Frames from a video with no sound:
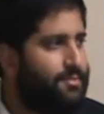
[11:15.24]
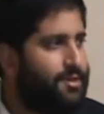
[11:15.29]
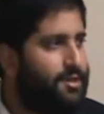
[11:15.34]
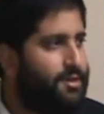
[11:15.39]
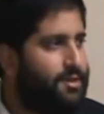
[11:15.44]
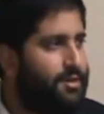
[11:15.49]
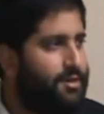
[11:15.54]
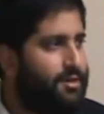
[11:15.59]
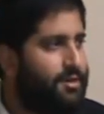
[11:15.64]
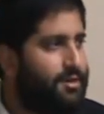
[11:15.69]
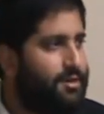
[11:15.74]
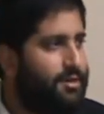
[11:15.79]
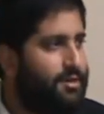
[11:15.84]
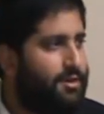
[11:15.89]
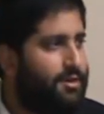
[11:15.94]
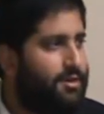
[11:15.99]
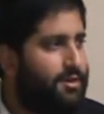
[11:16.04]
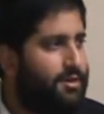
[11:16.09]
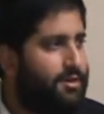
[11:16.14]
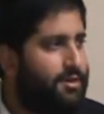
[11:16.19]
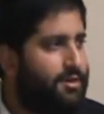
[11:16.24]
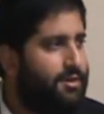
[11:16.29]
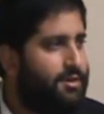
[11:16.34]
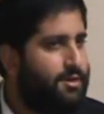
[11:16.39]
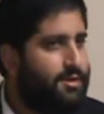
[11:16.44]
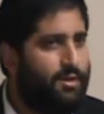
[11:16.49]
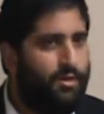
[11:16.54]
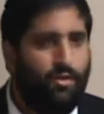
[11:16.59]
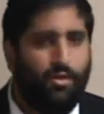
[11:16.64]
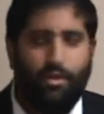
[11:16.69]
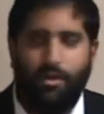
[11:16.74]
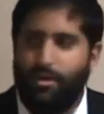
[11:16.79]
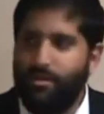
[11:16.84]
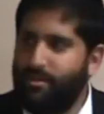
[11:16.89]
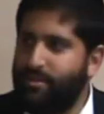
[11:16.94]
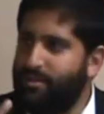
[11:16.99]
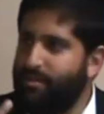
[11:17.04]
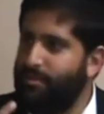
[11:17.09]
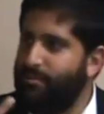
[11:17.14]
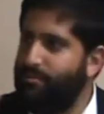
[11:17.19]
it's also the enzyme action.
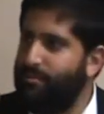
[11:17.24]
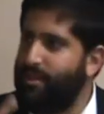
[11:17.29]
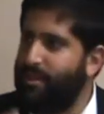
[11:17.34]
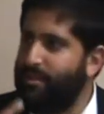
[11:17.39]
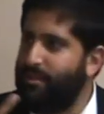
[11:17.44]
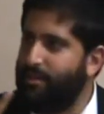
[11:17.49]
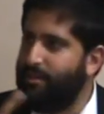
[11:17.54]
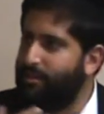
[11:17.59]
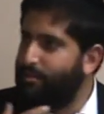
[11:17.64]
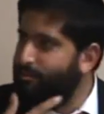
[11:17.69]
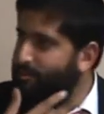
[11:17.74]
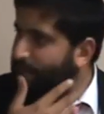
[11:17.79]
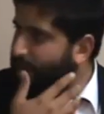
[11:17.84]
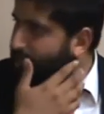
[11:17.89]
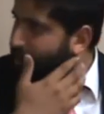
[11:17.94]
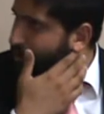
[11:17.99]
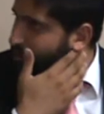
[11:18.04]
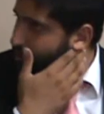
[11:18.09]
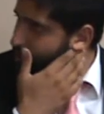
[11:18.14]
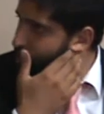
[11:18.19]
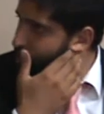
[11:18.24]
There's still meat in your mouth.